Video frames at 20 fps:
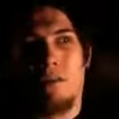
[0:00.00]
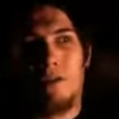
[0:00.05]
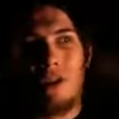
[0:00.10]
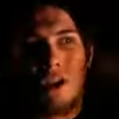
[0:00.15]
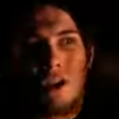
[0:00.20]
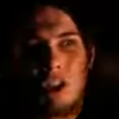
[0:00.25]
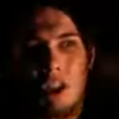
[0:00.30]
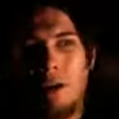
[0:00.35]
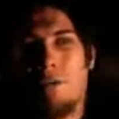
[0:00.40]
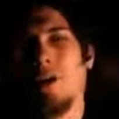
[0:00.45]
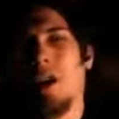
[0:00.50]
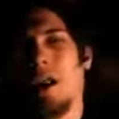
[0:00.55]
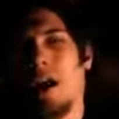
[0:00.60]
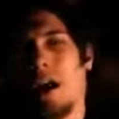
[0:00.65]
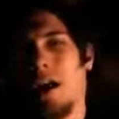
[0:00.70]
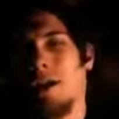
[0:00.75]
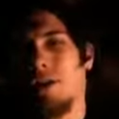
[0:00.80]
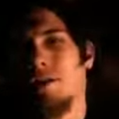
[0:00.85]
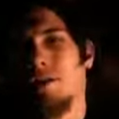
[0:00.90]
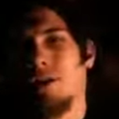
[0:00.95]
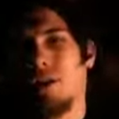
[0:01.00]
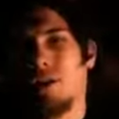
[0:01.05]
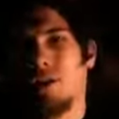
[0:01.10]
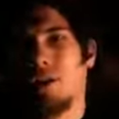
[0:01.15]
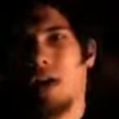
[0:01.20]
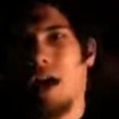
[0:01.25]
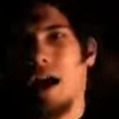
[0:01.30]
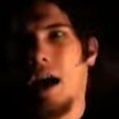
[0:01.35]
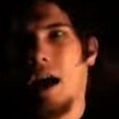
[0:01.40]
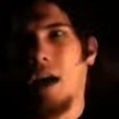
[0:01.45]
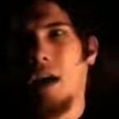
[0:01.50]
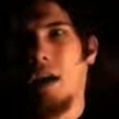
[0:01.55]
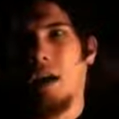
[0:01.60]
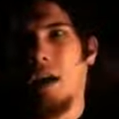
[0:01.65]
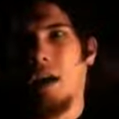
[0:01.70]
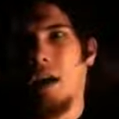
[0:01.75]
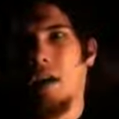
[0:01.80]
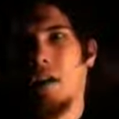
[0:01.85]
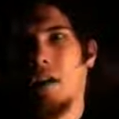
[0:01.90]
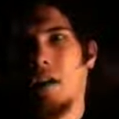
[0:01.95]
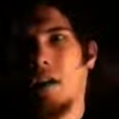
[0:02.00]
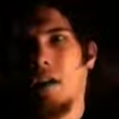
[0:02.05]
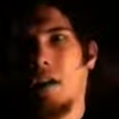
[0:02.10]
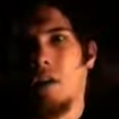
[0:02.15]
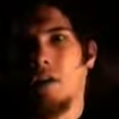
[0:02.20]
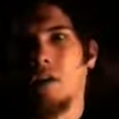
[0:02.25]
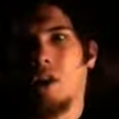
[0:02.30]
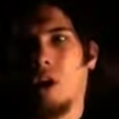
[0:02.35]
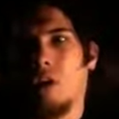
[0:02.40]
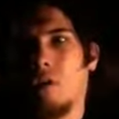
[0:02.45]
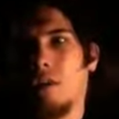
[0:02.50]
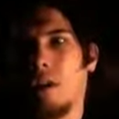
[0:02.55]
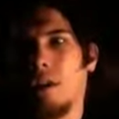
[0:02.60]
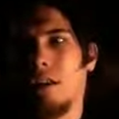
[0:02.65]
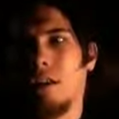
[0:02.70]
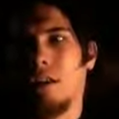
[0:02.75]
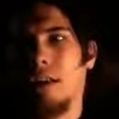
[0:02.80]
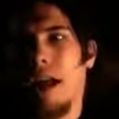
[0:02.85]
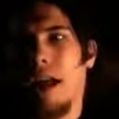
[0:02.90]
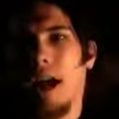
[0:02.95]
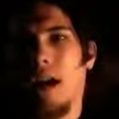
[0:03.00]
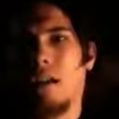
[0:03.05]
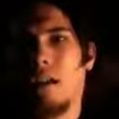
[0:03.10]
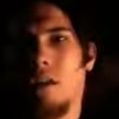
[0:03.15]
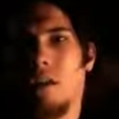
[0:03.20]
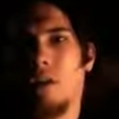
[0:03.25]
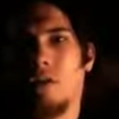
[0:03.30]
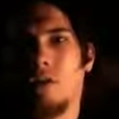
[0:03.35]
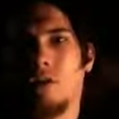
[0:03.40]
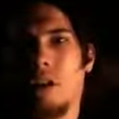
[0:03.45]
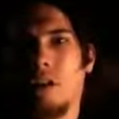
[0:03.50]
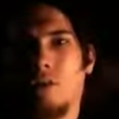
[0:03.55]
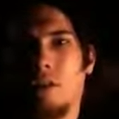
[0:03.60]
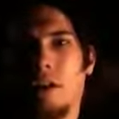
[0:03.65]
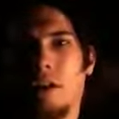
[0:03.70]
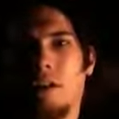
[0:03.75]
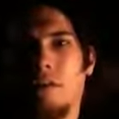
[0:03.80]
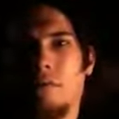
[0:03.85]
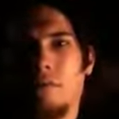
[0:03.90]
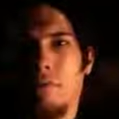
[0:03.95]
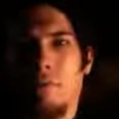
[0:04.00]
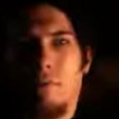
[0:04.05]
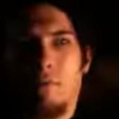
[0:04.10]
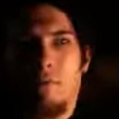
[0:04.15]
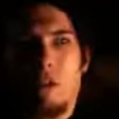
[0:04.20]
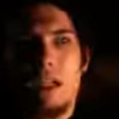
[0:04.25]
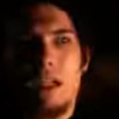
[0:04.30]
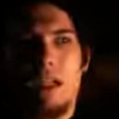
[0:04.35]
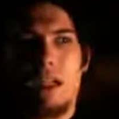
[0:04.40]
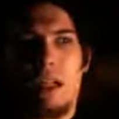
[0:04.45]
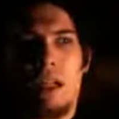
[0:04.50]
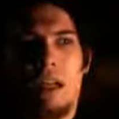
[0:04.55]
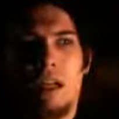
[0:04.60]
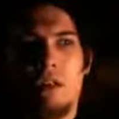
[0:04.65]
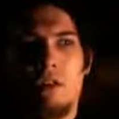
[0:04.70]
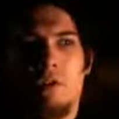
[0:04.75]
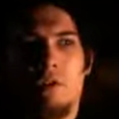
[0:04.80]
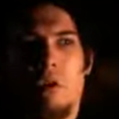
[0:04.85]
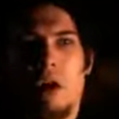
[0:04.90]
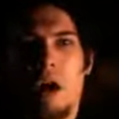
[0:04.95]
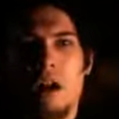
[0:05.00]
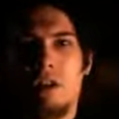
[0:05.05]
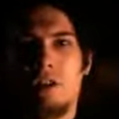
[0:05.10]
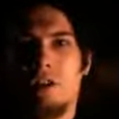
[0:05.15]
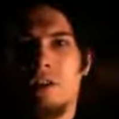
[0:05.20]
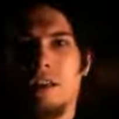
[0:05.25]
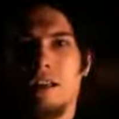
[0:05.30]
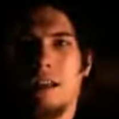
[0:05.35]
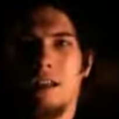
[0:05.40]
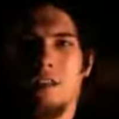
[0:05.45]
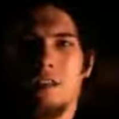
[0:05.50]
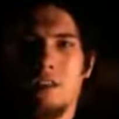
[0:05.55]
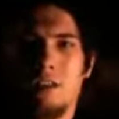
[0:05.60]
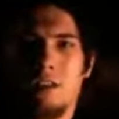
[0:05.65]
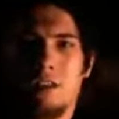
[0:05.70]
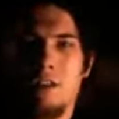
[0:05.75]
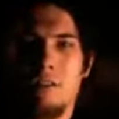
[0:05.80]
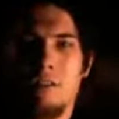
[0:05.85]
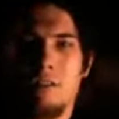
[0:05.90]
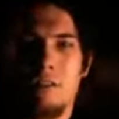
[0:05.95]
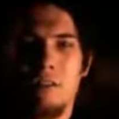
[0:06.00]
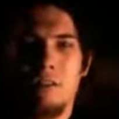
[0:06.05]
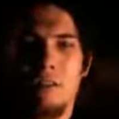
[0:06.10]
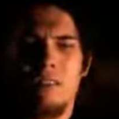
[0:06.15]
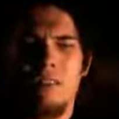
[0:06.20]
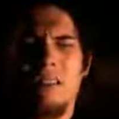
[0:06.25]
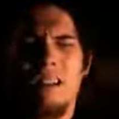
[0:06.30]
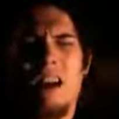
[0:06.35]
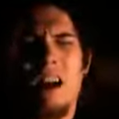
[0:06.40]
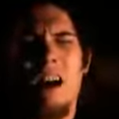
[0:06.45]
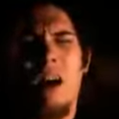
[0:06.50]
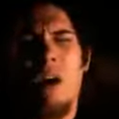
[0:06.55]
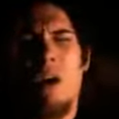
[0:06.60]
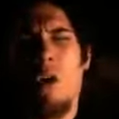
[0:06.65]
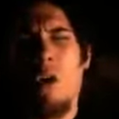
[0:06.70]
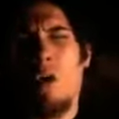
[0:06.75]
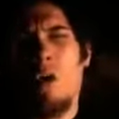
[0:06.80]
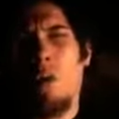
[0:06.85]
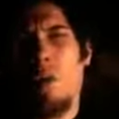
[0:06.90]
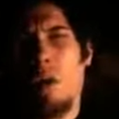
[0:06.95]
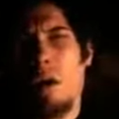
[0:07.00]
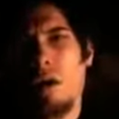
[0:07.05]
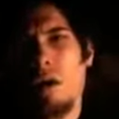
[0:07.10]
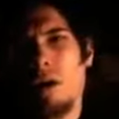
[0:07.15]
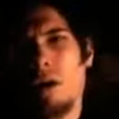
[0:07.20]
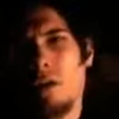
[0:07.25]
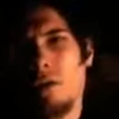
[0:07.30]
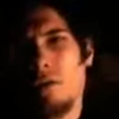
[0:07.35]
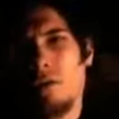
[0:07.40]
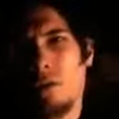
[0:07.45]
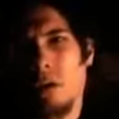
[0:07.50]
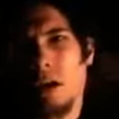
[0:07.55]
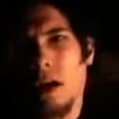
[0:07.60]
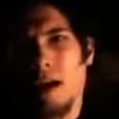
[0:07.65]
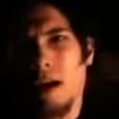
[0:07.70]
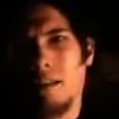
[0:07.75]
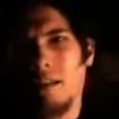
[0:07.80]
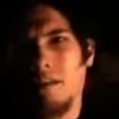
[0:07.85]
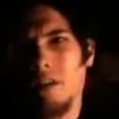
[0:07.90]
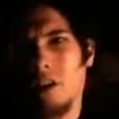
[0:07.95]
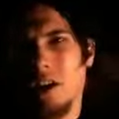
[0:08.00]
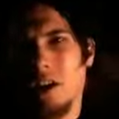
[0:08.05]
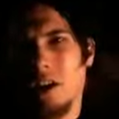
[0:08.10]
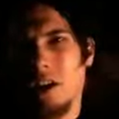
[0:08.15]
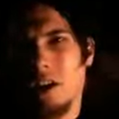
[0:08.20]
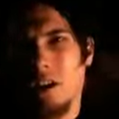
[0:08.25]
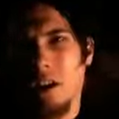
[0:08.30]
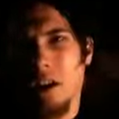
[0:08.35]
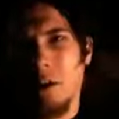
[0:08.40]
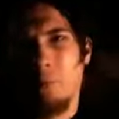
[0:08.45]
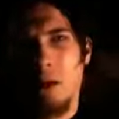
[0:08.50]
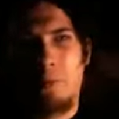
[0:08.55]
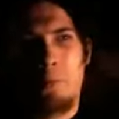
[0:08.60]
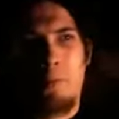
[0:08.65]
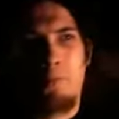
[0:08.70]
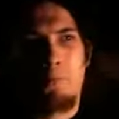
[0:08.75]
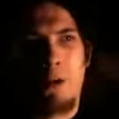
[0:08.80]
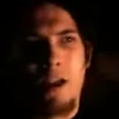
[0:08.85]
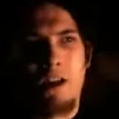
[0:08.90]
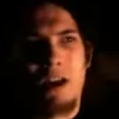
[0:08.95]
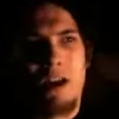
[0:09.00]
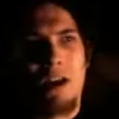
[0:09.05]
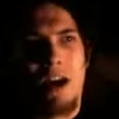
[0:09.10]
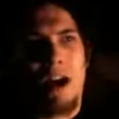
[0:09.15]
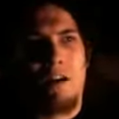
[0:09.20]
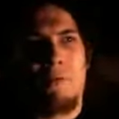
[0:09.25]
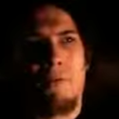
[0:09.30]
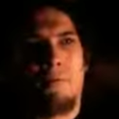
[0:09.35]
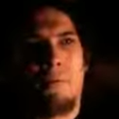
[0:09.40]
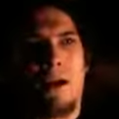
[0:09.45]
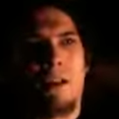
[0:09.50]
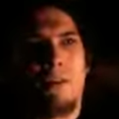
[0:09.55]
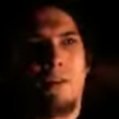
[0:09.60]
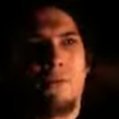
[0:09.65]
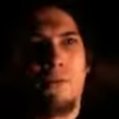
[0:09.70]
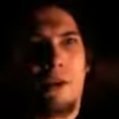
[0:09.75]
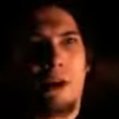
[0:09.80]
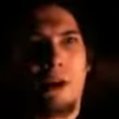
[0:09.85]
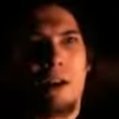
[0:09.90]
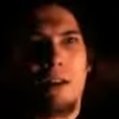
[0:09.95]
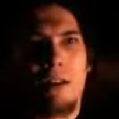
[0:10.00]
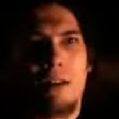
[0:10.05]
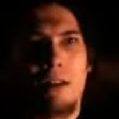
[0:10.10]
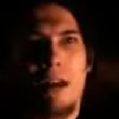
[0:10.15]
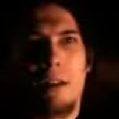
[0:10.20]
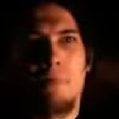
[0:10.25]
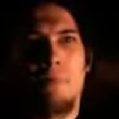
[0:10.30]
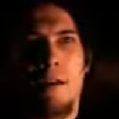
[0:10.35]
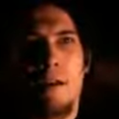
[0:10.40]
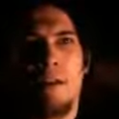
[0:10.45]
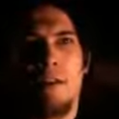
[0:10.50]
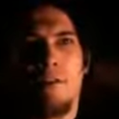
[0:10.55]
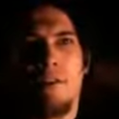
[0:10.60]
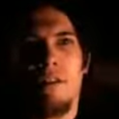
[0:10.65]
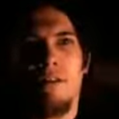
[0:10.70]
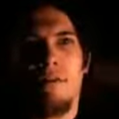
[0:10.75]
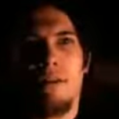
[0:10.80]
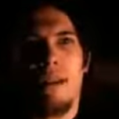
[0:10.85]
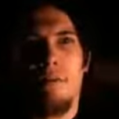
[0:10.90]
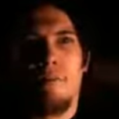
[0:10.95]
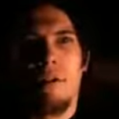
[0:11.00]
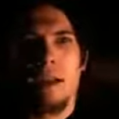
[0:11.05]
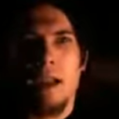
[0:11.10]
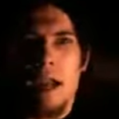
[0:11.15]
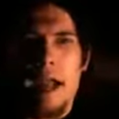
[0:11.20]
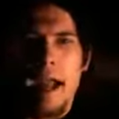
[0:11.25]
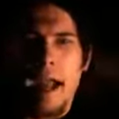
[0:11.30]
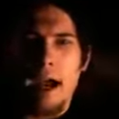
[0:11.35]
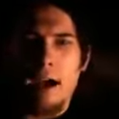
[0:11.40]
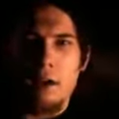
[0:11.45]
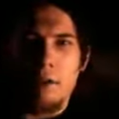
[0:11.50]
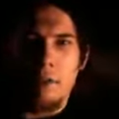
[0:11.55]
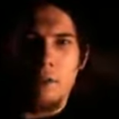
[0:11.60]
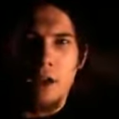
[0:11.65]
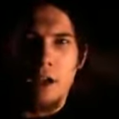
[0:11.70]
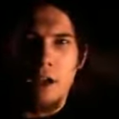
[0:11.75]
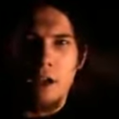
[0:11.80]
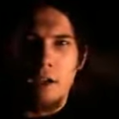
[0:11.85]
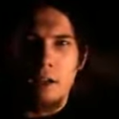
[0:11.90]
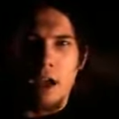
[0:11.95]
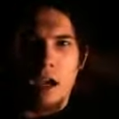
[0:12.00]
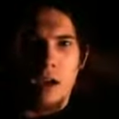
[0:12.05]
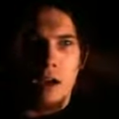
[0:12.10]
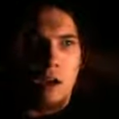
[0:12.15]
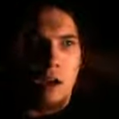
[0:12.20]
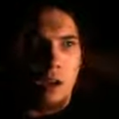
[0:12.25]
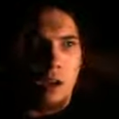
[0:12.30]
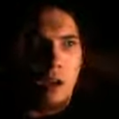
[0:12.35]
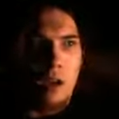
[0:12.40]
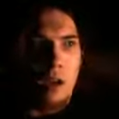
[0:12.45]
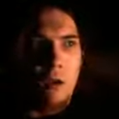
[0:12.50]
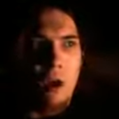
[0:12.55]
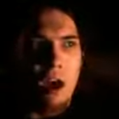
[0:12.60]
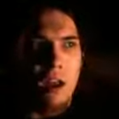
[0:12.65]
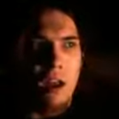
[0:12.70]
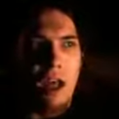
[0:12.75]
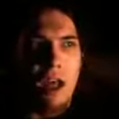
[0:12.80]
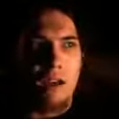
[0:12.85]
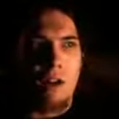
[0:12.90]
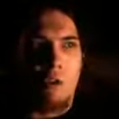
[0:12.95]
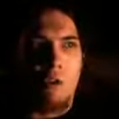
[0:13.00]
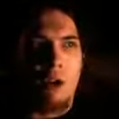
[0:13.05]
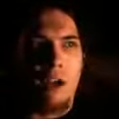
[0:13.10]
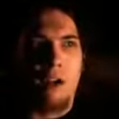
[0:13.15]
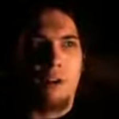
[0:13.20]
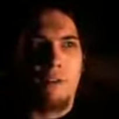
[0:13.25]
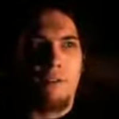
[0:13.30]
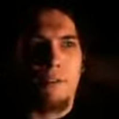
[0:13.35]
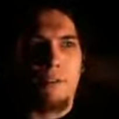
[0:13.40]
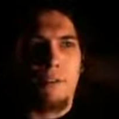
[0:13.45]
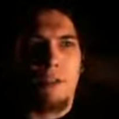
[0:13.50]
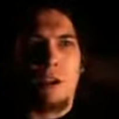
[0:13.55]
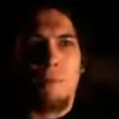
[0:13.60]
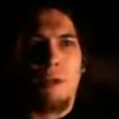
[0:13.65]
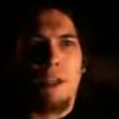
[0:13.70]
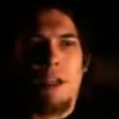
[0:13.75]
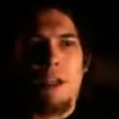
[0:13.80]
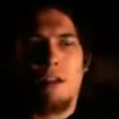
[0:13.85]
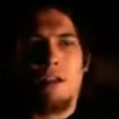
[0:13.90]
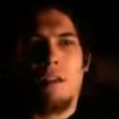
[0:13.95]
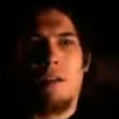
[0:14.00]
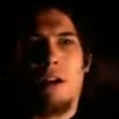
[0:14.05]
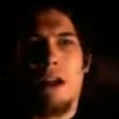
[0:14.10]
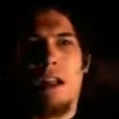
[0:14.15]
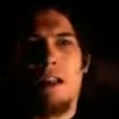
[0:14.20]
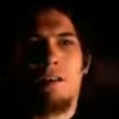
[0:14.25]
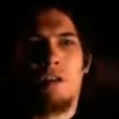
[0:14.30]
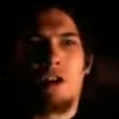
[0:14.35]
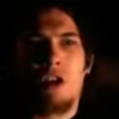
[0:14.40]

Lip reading: of civilized society going to the gallows every weekend to watch the executions? No, for God's sake. People bitch enough about the fucking death penalties that we have that are a lot quicker than somebody getting their head